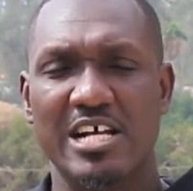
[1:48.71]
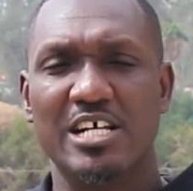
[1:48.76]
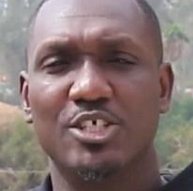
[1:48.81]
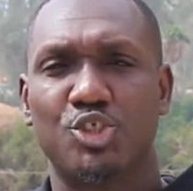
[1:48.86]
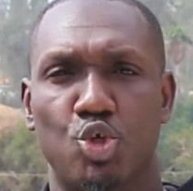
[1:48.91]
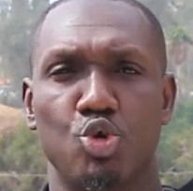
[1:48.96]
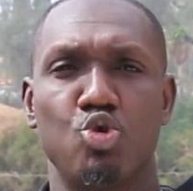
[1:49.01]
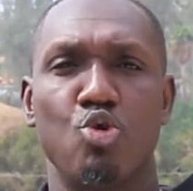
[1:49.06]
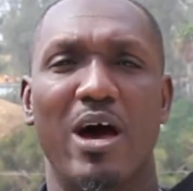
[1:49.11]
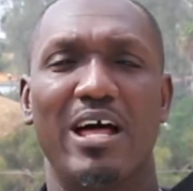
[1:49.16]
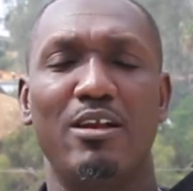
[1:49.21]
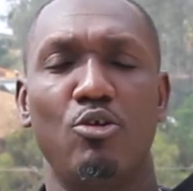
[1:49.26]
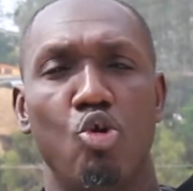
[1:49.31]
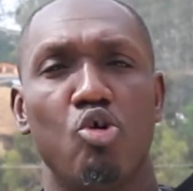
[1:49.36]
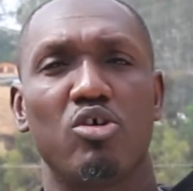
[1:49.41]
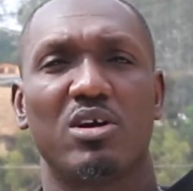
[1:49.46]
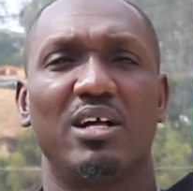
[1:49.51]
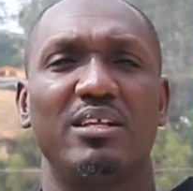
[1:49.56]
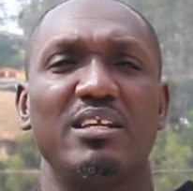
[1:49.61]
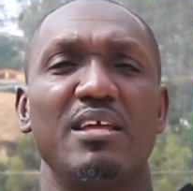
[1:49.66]
So you are
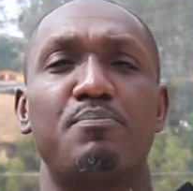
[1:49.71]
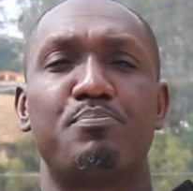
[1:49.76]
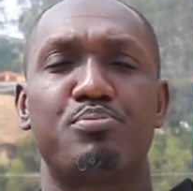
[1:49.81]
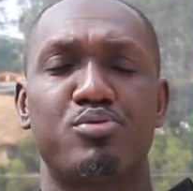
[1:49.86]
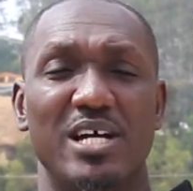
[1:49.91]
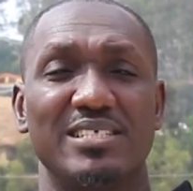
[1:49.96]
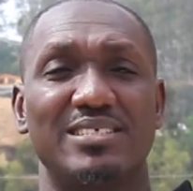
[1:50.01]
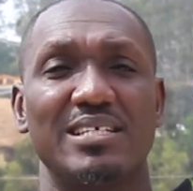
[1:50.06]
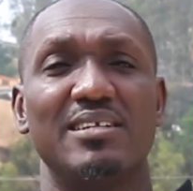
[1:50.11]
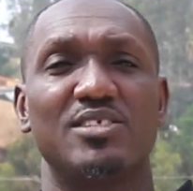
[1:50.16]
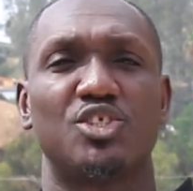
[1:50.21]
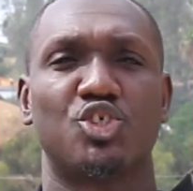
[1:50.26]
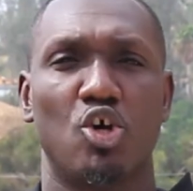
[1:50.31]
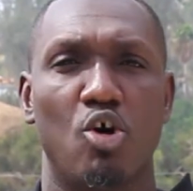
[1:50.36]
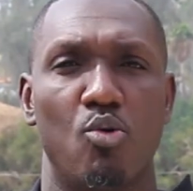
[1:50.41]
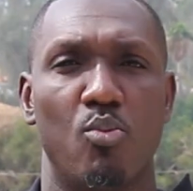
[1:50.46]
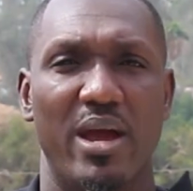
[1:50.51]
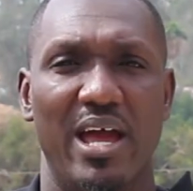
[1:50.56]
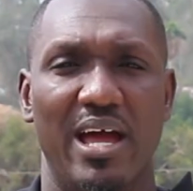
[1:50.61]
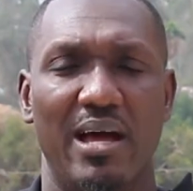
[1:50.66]
locally present
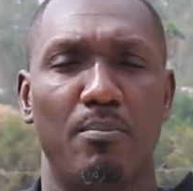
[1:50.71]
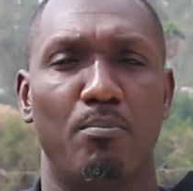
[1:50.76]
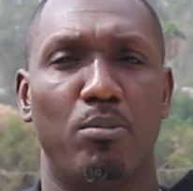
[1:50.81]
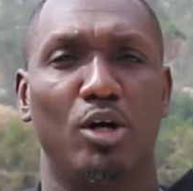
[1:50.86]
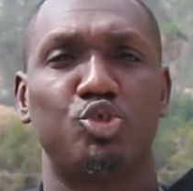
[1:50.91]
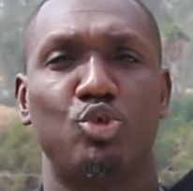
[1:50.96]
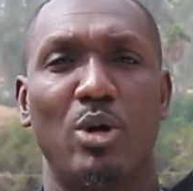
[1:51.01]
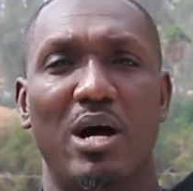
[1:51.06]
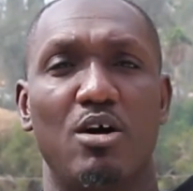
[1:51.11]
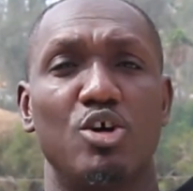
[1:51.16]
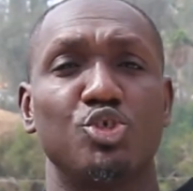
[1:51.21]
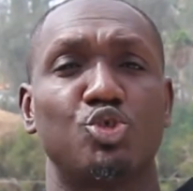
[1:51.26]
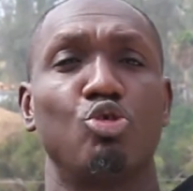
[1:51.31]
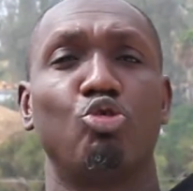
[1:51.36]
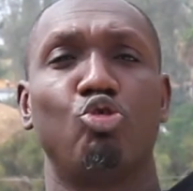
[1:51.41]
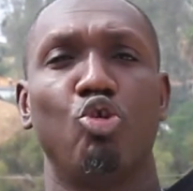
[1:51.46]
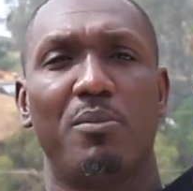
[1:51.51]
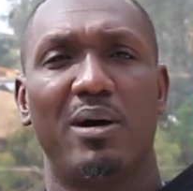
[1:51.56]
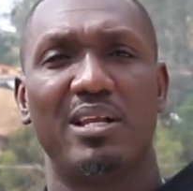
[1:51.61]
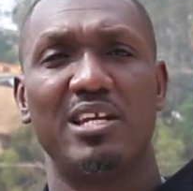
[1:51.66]
somewhere, but you are also
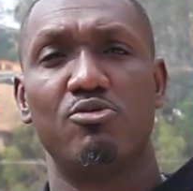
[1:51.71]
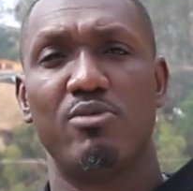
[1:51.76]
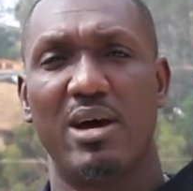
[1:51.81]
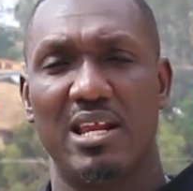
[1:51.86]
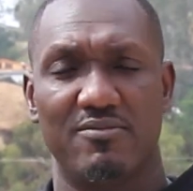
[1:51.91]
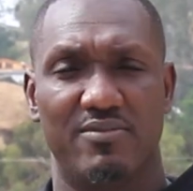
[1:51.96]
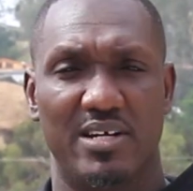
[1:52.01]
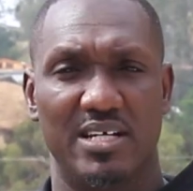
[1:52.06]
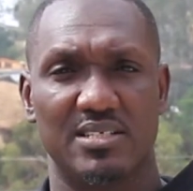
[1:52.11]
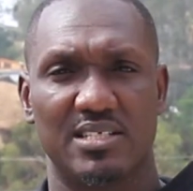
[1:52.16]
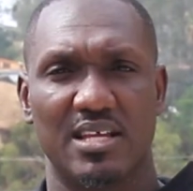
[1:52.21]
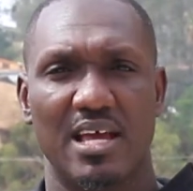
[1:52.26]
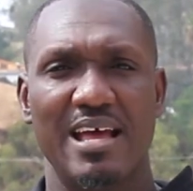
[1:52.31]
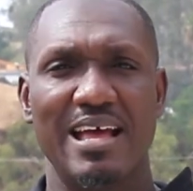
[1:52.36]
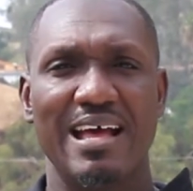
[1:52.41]
globally relevant.